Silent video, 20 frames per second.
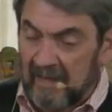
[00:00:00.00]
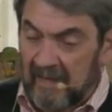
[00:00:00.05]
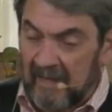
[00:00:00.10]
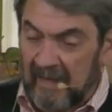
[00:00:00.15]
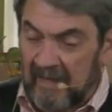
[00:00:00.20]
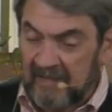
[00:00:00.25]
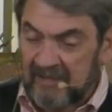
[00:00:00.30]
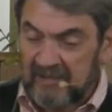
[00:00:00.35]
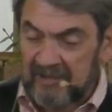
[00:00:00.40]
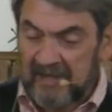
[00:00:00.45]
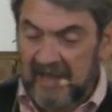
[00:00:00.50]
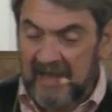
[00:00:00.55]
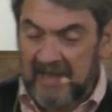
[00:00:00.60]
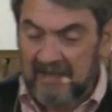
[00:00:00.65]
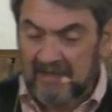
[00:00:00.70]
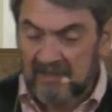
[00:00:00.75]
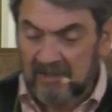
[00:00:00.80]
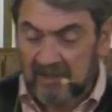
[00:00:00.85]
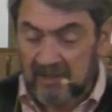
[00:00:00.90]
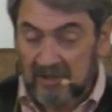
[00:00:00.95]
It
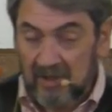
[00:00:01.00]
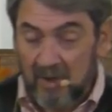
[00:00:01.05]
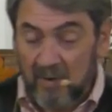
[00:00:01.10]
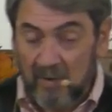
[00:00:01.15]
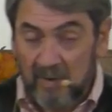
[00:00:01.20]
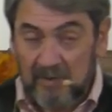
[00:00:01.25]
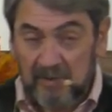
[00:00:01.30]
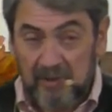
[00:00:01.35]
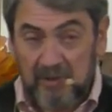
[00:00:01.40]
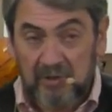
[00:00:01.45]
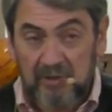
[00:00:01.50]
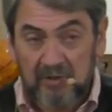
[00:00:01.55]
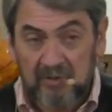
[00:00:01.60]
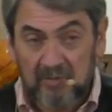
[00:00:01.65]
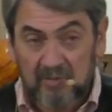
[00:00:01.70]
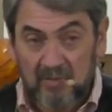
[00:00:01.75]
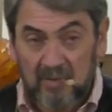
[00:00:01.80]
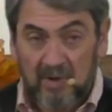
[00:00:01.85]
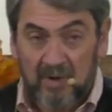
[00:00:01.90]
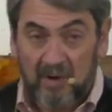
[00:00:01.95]
stands as long as this
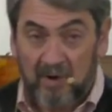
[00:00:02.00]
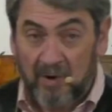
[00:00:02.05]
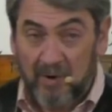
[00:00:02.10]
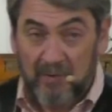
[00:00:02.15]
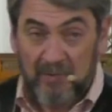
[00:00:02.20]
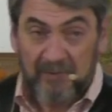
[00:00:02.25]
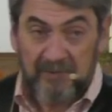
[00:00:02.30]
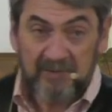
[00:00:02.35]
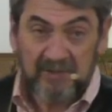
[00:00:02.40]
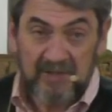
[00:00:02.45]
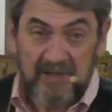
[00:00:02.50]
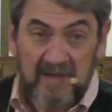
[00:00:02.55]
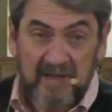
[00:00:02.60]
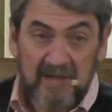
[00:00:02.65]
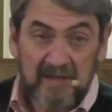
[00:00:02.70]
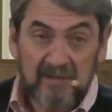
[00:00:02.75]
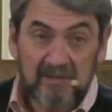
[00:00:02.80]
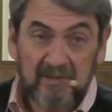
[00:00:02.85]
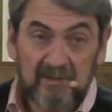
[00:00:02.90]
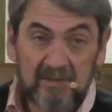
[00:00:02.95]
earth
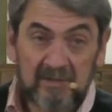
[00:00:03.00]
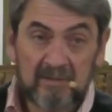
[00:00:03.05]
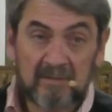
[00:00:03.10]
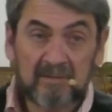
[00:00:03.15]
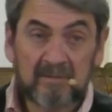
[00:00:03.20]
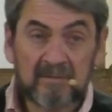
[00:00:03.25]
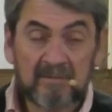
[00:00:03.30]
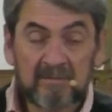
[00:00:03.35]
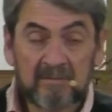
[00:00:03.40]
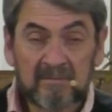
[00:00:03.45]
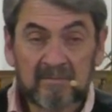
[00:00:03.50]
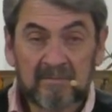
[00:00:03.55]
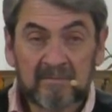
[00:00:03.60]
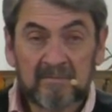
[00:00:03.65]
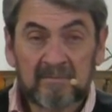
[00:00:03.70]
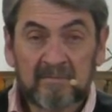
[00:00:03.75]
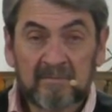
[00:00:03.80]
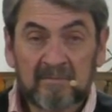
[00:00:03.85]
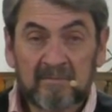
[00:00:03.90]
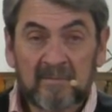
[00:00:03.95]
stands.
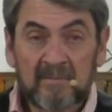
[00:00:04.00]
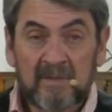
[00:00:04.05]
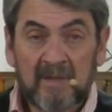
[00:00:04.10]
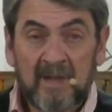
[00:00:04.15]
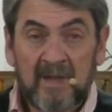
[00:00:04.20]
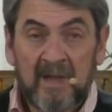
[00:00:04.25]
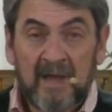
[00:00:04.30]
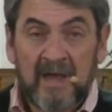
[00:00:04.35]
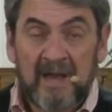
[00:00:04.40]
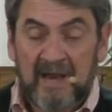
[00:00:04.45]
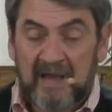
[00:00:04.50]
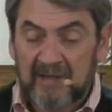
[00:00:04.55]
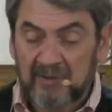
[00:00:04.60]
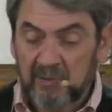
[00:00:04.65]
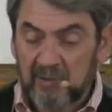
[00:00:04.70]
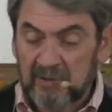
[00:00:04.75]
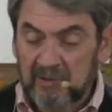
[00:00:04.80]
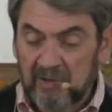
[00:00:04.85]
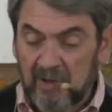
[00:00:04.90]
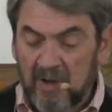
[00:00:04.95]
And
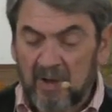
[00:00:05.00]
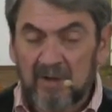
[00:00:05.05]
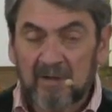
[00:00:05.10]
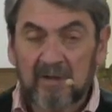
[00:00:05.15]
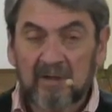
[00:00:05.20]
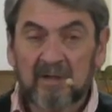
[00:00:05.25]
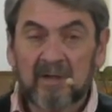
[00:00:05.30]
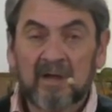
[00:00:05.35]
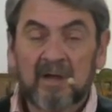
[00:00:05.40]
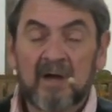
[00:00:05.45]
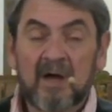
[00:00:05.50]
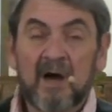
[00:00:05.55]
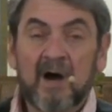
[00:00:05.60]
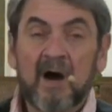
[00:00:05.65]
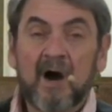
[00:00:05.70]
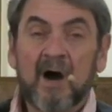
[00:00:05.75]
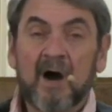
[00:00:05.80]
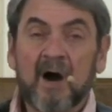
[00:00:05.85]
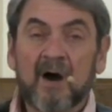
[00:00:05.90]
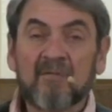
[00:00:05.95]
as a result
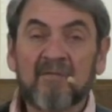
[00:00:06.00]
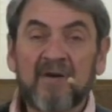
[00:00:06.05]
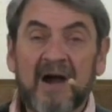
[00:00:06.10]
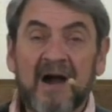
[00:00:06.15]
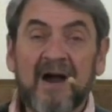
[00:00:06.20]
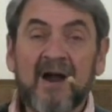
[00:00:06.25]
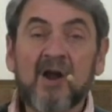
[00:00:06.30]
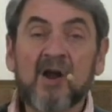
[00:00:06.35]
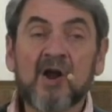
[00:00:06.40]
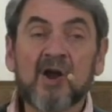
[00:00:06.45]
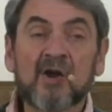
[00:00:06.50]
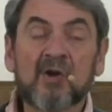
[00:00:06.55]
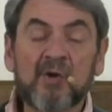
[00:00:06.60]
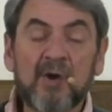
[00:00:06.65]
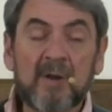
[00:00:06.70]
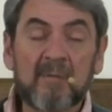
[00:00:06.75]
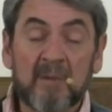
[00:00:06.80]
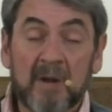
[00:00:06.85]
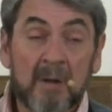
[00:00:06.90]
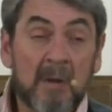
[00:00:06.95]
of our
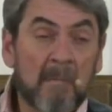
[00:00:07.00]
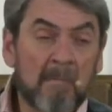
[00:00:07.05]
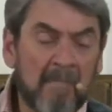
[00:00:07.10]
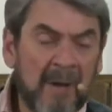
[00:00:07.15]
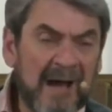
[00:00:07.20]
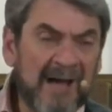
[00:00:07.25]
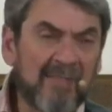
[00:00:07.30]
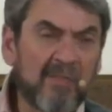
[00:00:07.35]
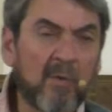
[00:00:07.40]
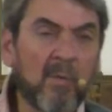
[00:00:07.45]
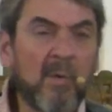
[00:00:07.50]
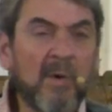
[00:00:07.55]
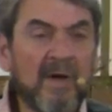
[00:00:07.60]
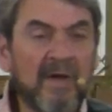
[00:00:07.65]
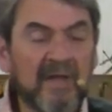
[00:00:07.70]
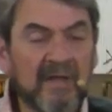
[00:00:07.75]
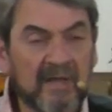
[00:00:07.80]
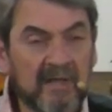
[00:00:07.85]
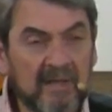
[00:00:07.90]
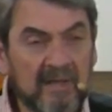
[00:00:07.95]
agreement, by the
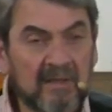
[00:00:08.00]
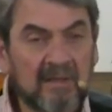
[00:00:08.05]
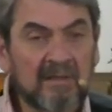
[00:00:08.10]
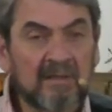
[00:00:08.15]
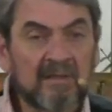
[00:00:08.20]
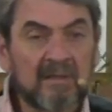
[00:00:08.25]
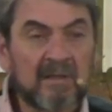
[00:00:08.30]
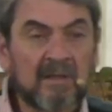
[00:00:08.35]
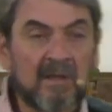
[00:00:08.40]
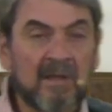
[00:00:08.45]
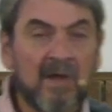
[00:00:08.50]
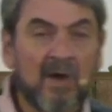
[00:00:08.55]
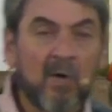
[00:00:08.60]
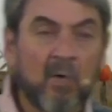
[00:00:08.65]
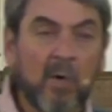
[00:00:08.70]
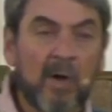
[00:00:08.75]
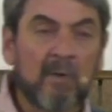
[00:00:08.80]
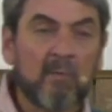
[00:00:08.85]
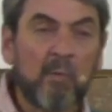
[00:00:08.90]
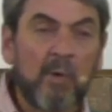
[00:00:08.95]
way,
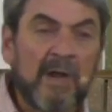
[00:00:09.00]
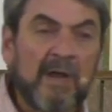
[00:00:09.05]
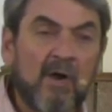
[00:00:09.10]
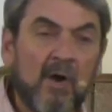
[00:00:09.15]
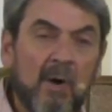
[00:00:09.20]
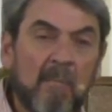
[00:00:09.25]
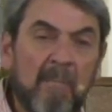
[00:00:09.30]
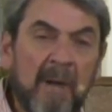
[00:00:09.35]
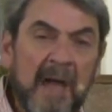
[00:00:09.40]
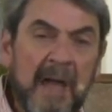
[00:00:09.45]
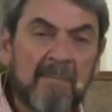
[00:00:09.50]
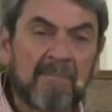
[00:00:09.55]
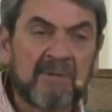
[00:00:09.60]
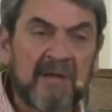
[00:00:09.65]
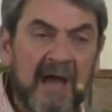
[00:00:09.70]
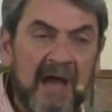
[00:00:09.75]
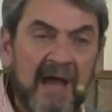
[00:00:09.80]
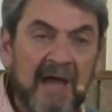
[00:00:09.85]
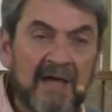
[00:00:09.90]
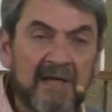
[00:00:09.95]
when we are
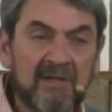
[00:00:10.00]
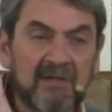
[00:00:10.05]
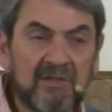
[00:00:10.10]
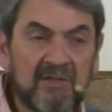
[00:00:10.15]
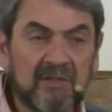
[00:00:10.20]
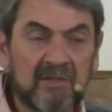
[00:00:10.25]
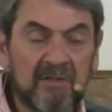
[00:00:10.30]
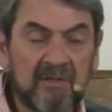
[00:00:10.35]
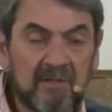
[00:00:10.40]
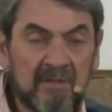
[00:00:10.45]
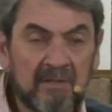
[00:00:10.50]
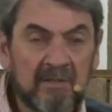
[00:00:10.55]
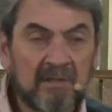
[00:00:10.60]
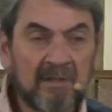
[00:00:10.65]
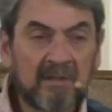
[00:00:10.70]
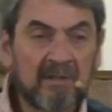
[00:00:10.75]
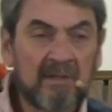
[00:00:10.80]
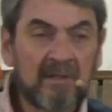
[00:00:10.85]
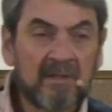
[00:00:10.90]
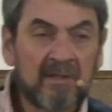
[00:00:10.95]
baptized,
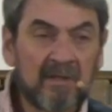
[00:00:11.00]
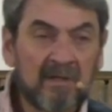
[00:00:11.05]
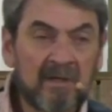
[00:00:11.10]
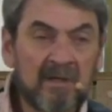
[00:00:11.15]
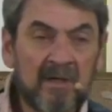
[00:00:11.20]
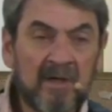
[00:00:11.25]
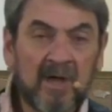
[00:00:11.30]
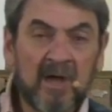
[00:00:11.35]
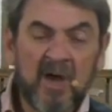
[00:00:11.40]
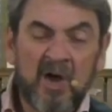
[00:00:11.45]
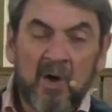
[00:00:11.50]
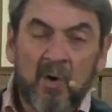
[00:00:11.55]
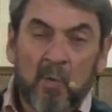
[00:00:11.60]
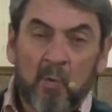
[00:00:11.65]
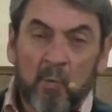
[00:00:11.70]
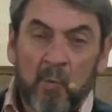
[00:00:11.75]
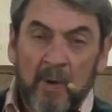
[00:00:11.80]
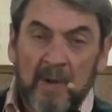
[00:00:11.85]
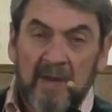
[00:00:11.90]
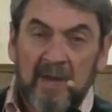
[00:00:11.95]

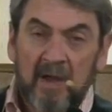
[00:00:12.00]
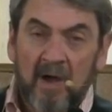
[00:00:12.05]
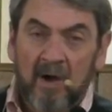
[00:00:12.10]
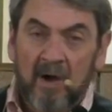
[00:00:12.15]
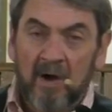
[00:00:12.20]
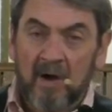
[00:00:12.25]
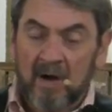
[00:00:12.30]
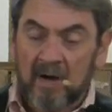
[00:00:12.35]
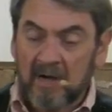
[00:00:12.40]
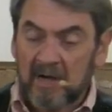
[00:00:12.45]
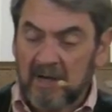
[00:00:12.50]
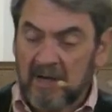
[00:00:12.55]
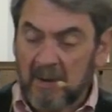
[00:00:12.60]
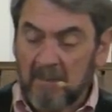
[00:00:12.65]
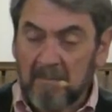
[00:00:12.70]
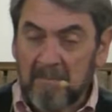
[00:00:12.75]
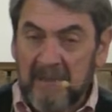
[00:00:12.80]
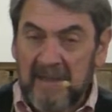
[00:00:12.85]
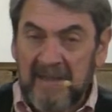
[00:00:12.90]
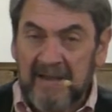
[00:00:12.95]
we are
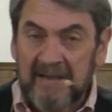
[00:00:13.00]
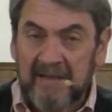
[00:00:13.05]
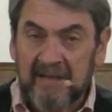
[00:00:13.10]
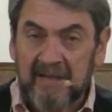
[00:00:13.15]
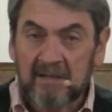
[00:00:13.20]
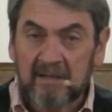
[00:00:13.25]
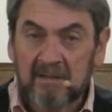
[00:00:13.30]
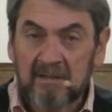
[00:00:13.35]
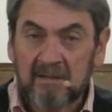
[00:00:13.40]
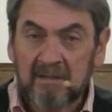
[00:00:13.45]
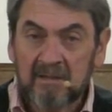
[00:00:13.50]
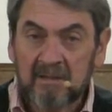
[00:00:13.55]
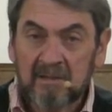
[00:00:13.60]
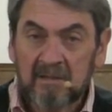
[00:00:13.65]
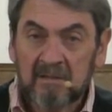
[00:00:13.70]
committing